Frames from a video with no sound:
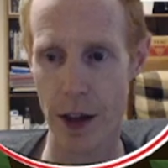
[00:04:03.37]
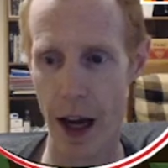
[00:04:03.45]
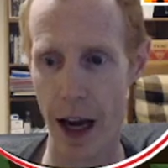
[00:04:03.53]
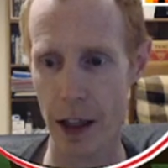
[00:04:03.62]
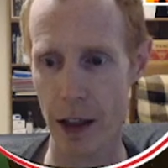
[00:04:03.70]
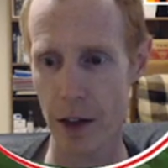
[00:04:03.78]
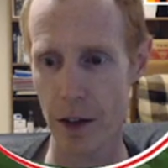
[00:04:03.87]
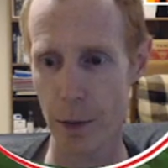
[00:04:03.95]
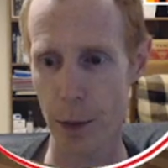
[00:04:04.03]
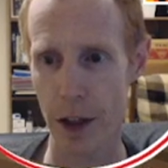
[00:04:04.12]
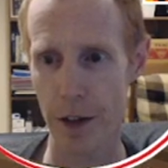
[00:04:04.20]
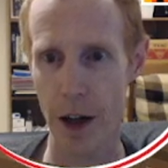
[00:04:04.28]

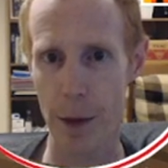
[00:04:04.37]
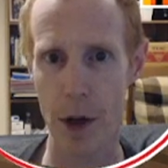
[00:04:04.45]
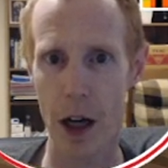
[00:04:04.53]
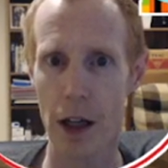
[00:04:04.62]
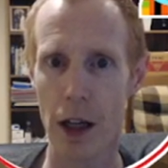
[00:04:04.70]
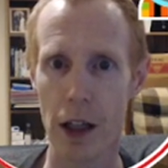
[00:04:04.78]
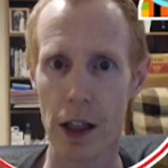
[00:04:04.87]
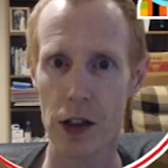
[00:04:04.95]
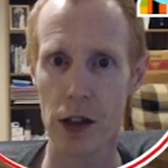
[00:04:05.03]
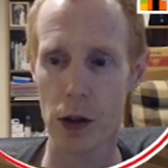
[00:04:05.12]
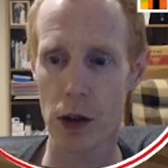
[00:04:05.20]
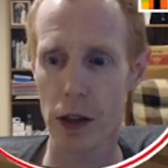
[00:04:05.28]
active, but if I'm not on a
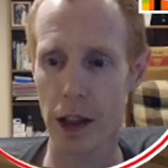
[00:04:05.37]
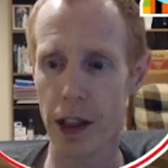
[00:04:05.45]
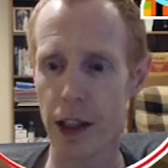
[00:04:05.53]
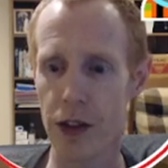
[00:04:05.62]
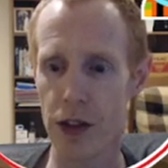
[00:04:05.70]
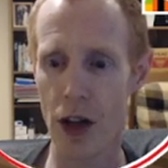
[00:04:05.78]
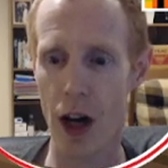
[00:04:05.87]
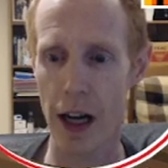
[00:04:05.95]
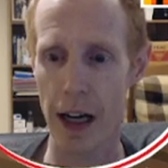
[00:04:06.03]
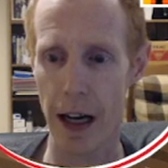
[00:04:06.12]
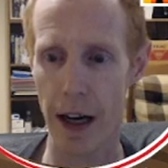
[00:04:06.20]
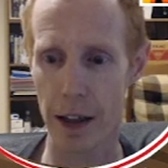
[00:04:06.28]
tool, it is
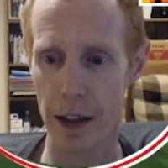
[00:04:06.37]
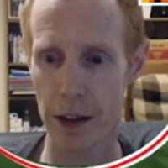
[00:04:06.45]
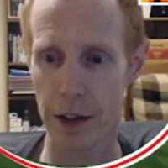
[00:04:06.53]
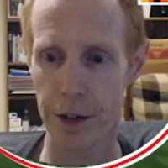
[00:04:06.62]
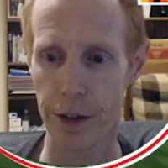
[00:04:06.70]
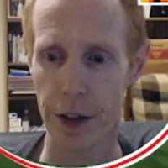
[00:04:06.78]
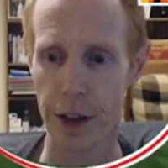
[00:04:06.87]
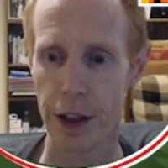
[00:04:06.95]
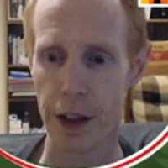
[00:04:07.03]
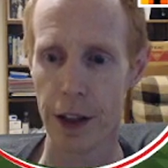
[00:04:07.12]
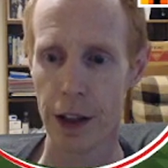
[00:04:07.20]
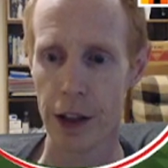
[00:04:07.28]
not active.
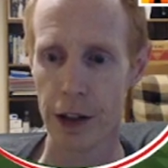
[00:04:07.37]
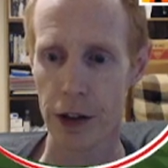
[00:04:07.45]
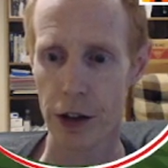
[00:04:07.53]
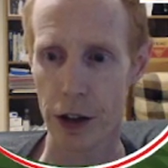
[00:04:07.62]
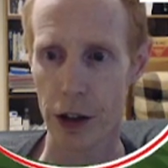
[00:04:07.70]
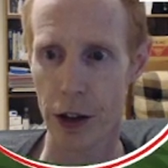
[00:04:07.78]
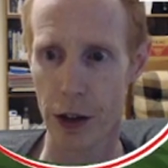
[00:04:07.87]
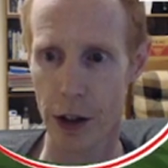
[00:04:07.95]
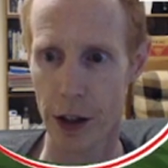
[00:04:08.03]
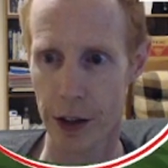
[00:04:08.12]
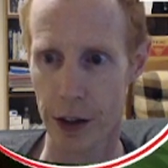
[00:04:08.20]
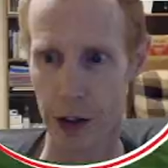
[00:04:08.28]
So
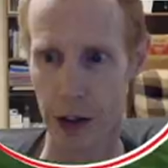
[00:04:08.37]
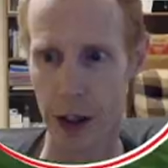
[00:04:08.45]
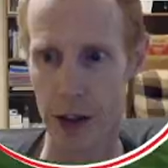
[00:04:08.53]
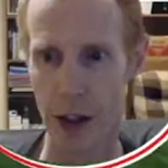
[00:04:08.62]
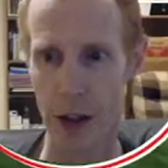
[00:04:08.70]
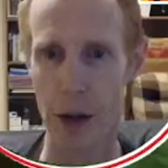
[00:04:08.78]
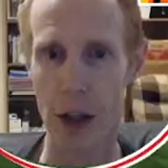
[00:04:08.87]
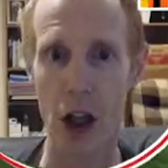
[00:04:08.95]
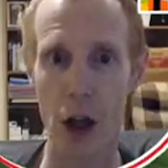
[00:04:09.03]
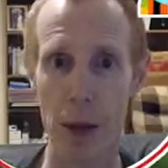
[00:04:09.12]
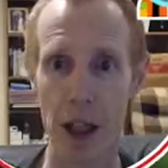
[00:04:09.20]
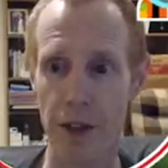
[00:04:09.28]
there is a
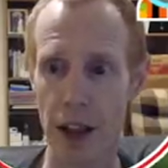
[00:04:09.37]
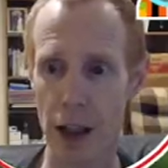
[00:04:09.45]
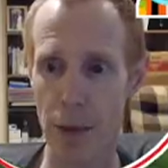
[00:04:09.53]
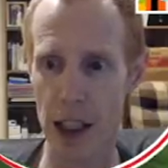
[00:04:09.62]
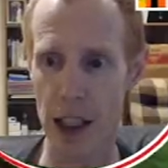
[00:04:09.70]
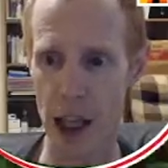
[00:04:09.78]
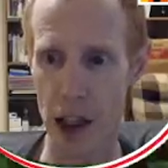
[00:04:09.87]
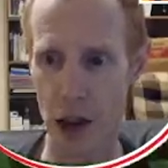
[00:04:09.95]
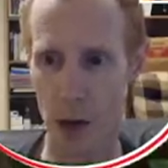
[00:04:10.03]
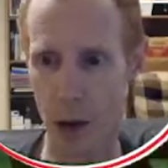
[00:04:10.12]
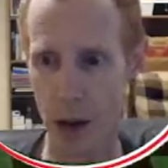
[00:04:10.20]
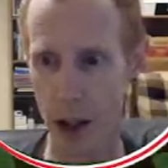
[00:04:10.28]
little bit of a
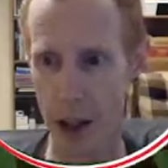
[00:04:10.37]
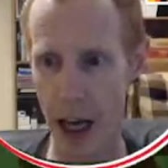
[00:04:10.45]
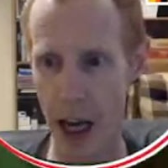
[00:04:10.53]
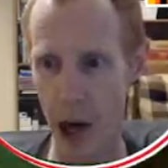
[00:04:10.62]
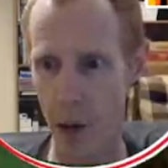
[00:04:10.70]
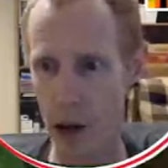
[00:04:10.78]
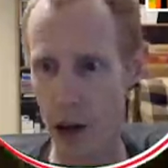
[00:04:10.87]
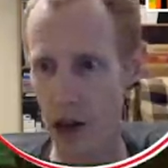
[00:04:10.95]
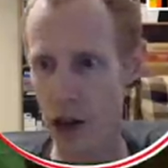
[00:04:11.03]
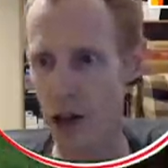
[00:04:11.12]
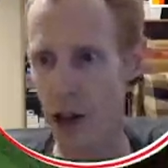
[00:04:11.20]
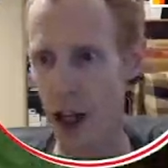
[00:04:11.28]
limitation with it now, which
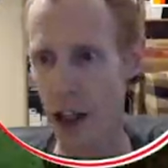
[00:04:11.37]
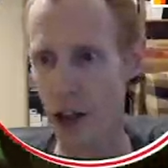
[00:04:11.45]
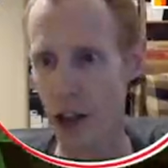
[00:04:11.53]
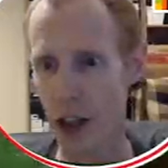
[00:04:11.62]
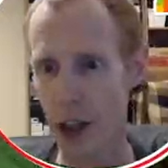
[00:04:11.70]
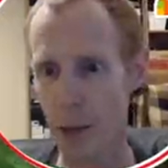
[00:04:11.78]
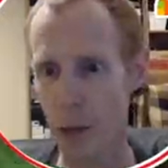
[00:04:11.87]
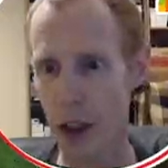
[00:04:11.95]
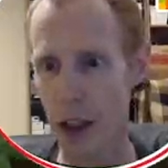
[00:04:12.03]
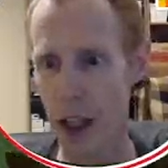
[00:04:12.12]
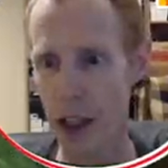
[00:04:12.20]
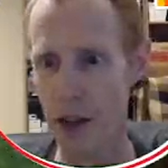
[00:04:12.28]
is actually a
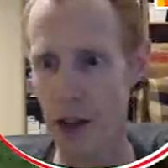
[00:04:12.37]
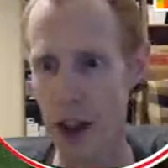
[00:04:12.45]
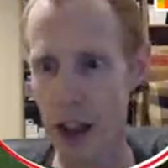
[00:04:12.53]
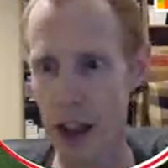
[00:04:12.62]
pretty nice thing,